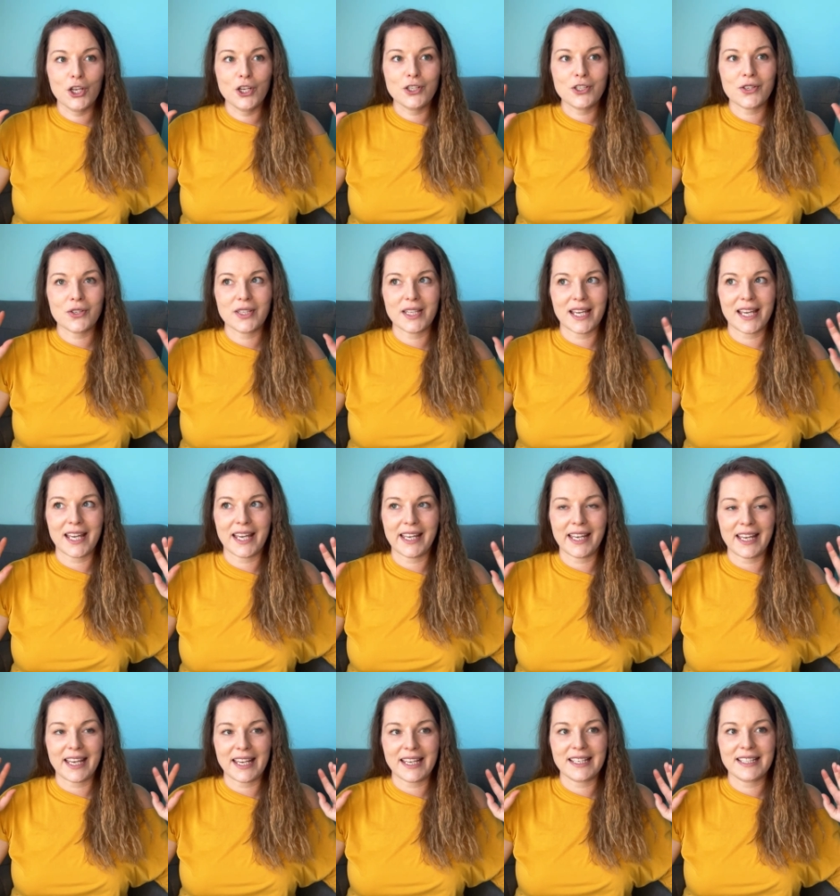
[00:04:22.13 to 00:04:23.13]
to
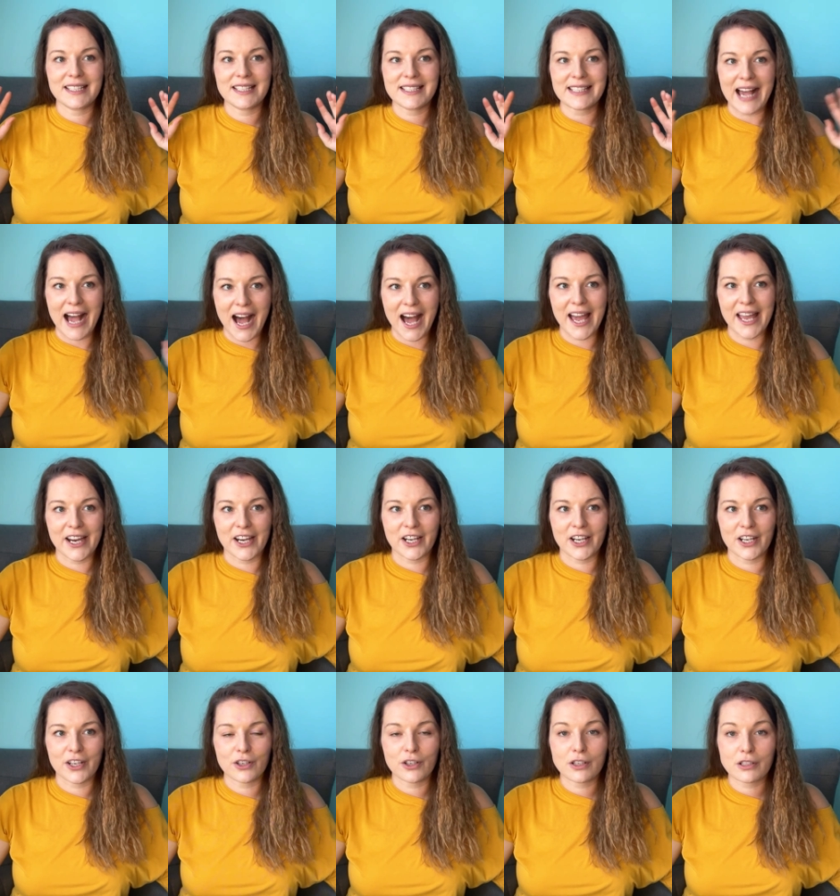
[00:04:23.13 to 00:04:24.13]
the
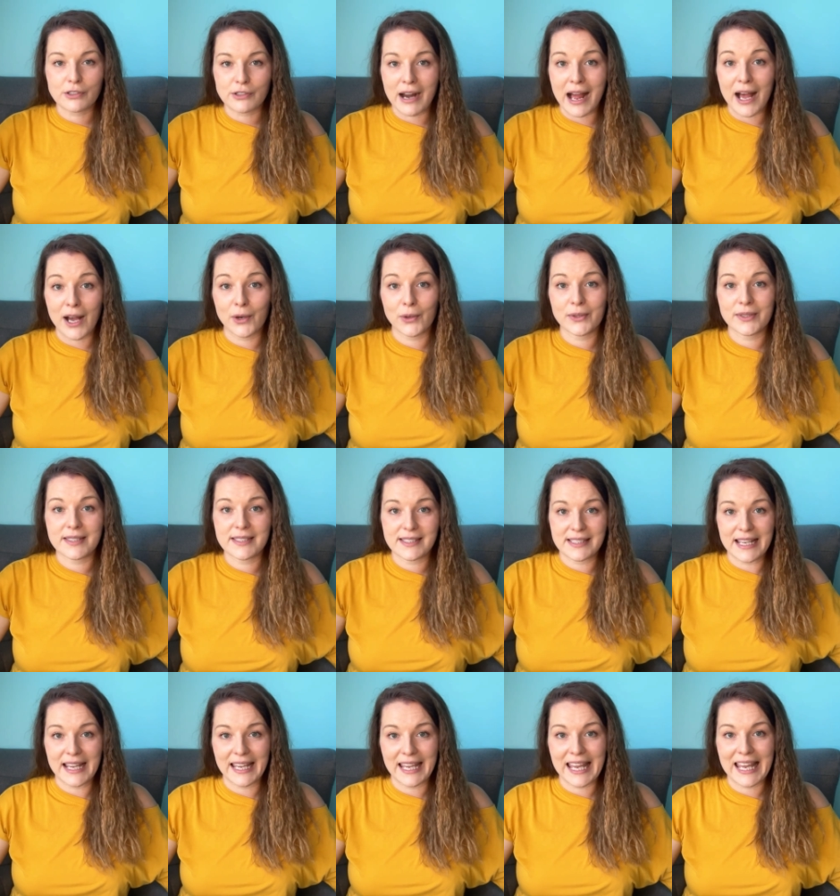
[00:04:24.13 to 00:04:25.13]
entire crowd
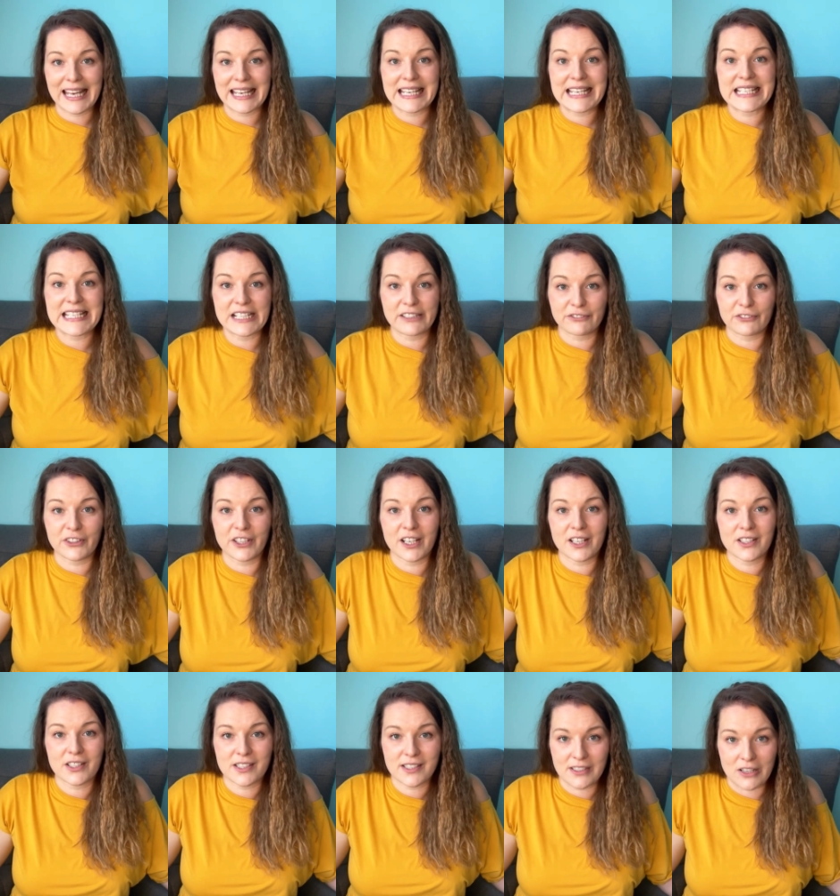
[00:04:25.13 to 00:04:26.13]
singing
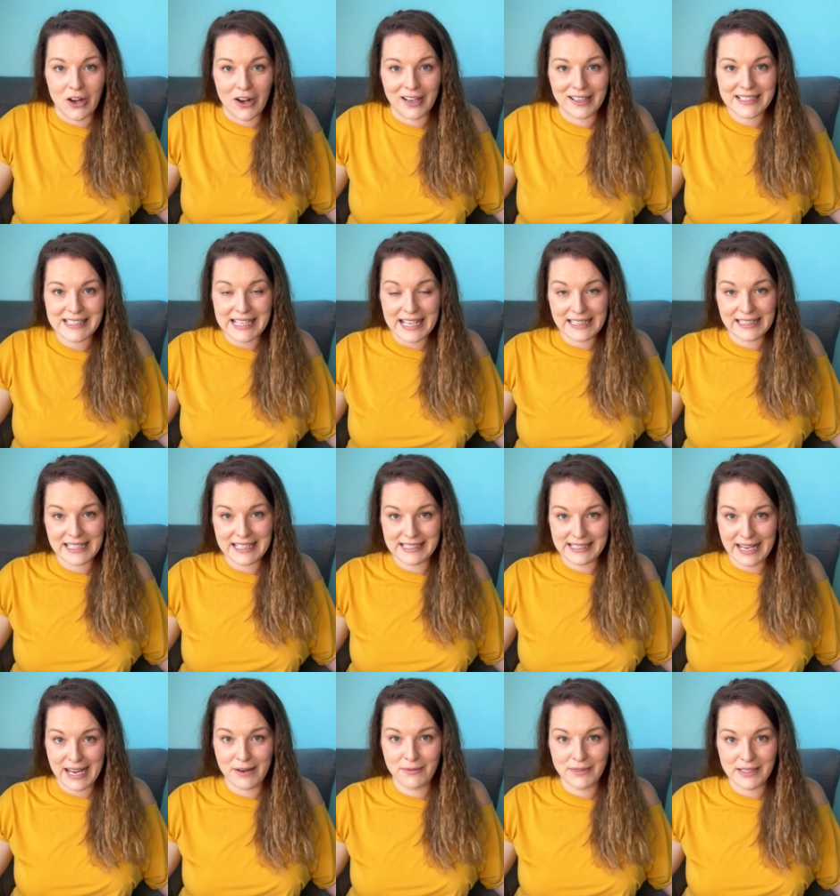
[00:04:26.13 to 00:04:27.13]
different songs at the
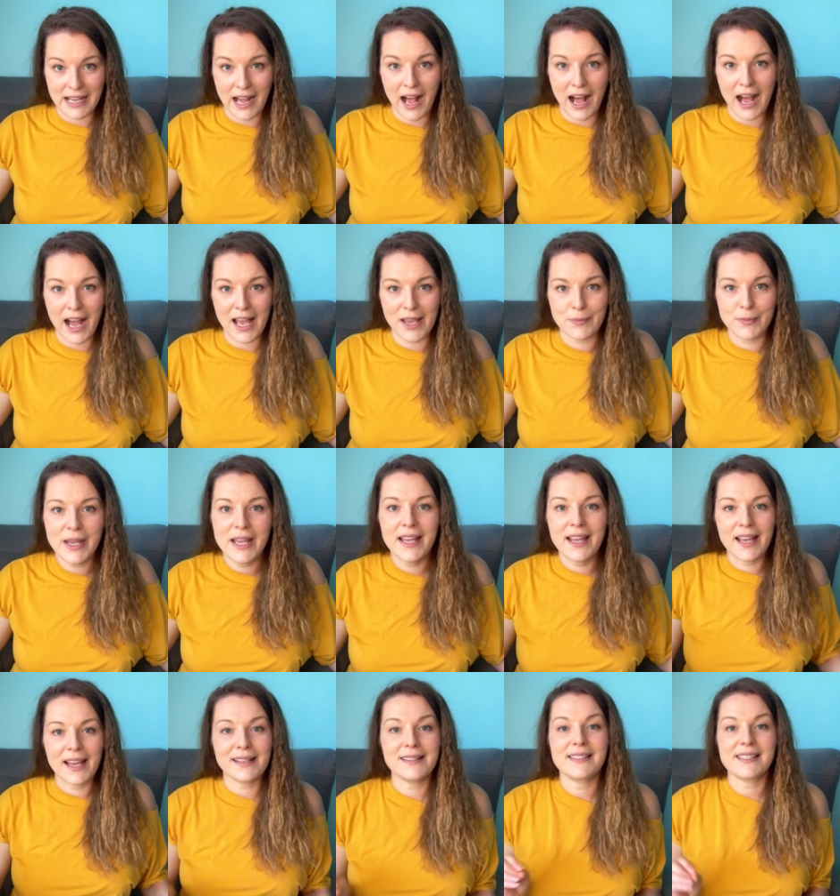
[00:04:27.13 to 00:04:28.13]
same time.
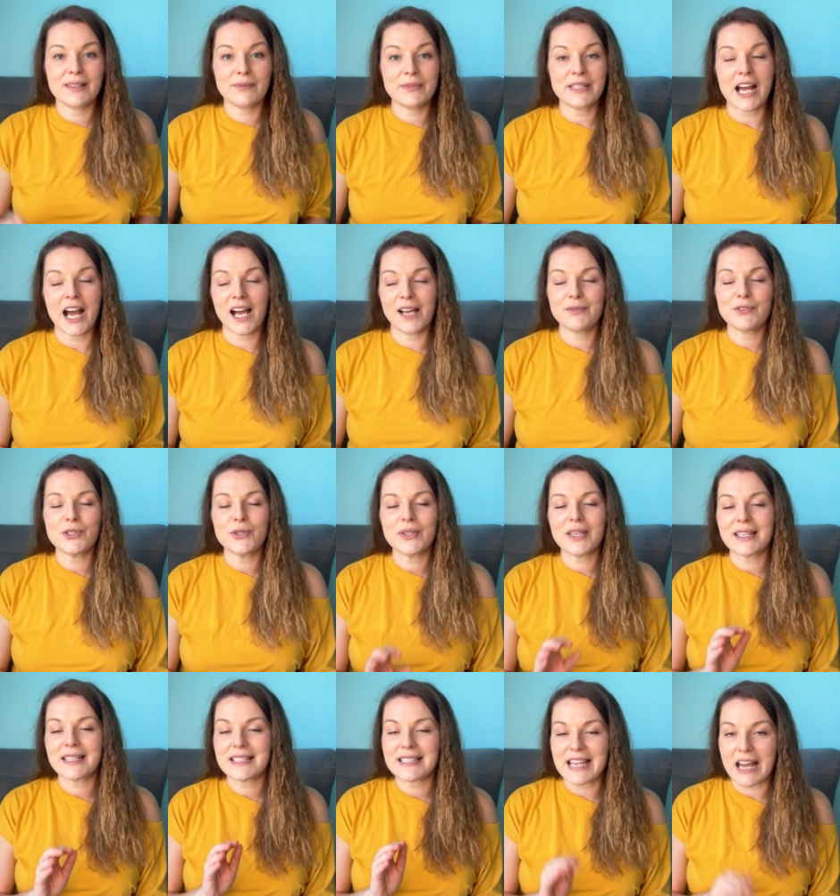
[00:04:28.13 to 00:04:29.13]
And sometimes you
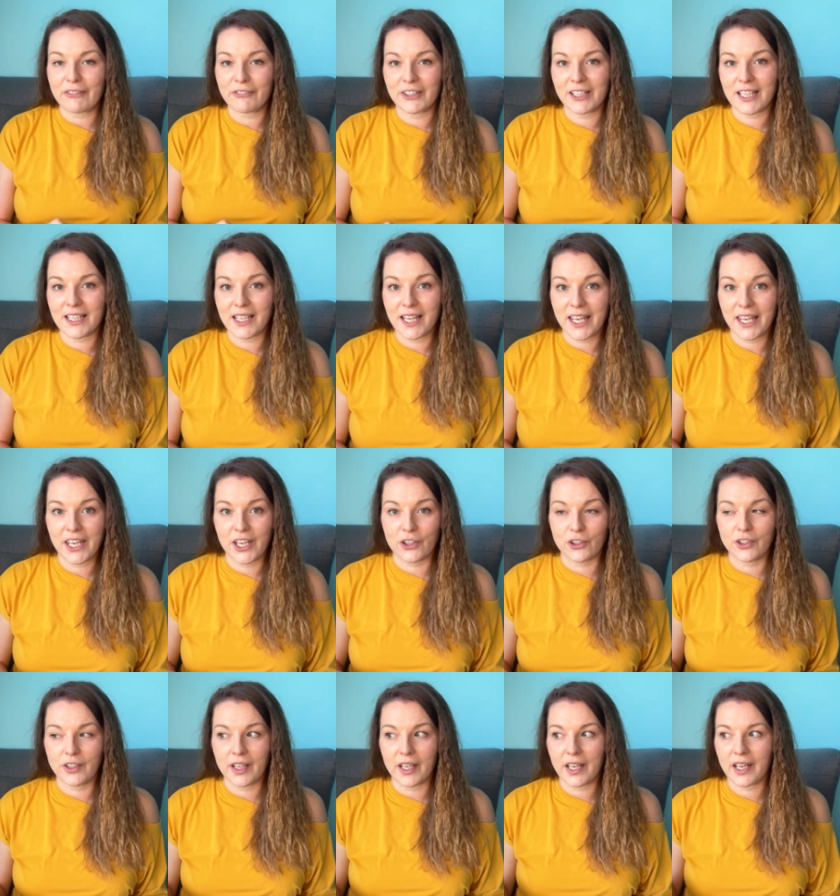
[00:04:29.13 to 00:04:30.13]
can definitely hear
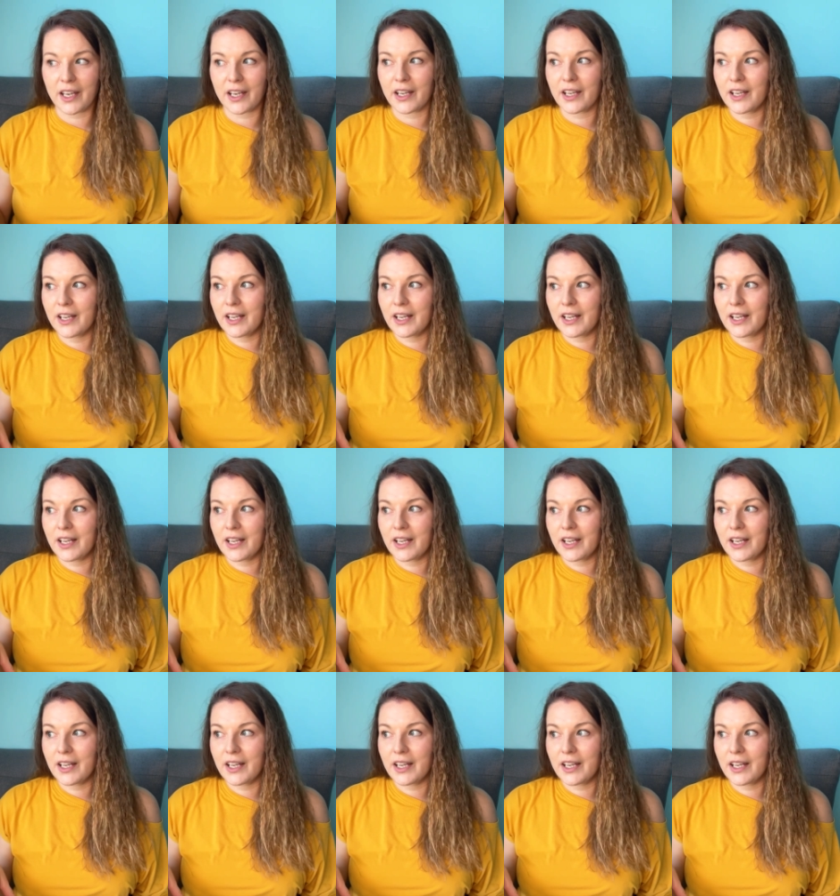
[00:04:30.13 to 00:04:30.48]
the